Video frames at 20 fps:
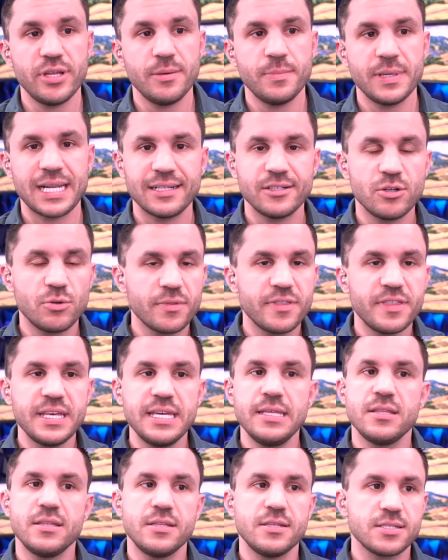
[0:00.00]
but I don't
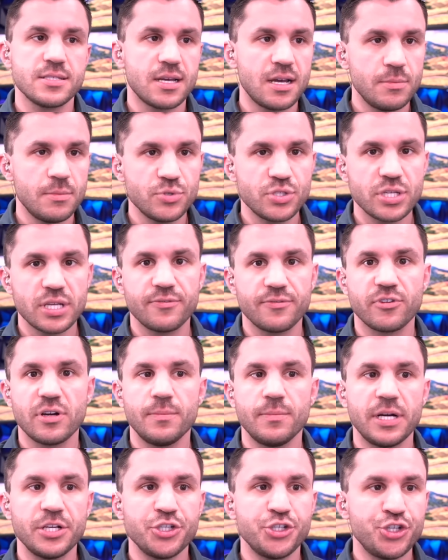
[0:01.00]
think that this comes from
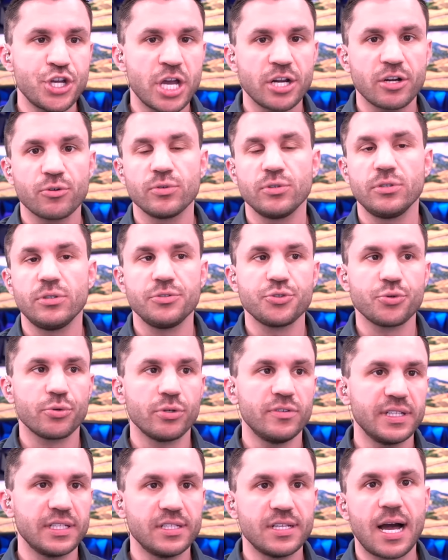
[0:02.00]
a general sort
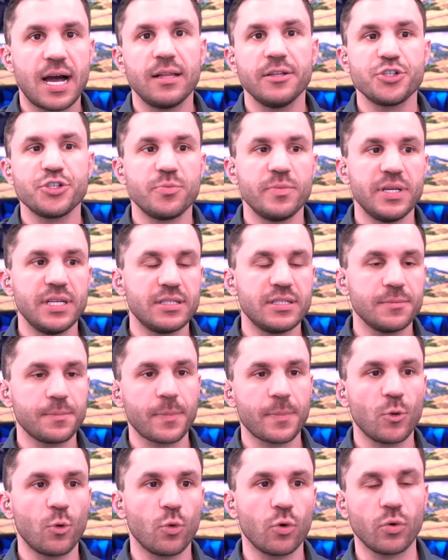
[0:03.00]
of acknowledgement
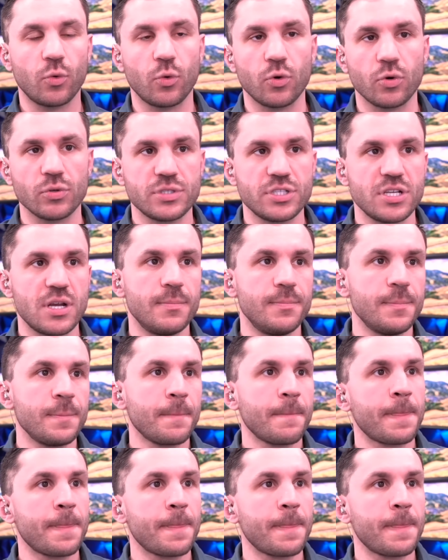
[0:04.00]
or or some